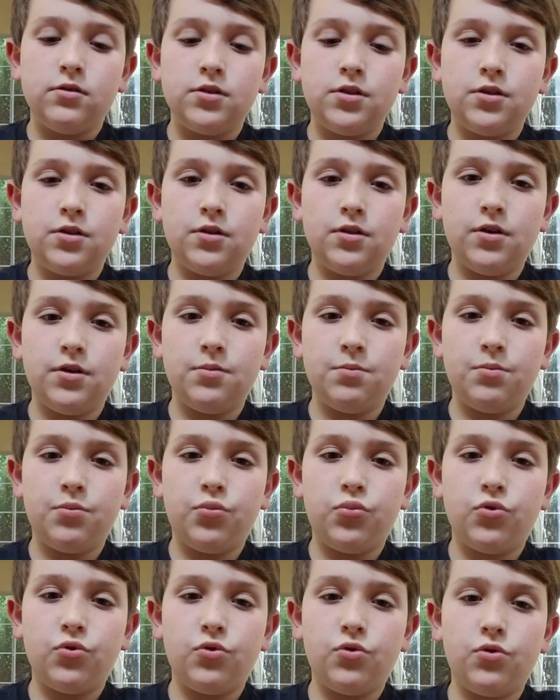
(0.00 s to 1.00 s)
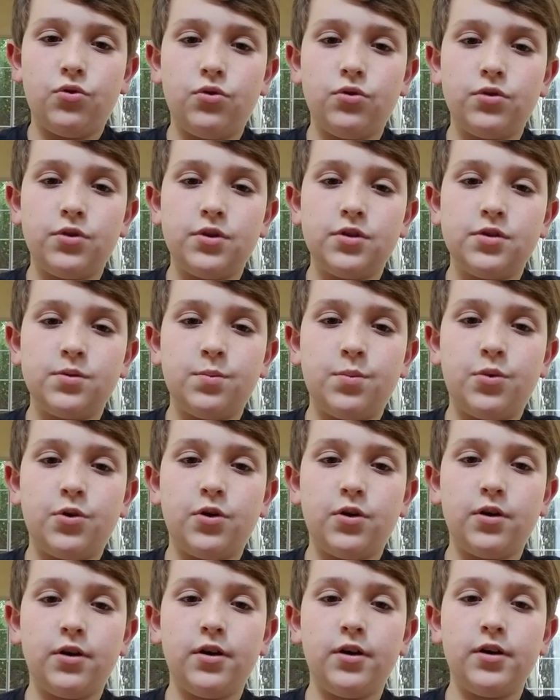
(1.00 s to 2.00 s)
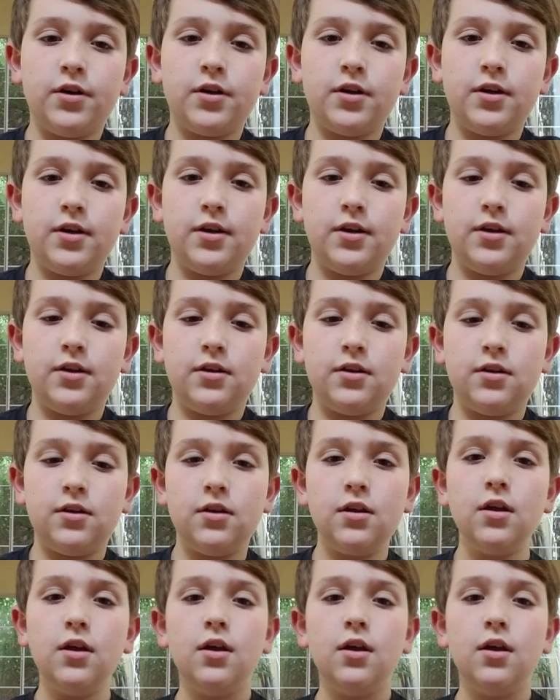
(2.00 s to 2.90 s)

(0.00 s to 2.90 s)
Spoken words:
So go and pull this apart, kinda,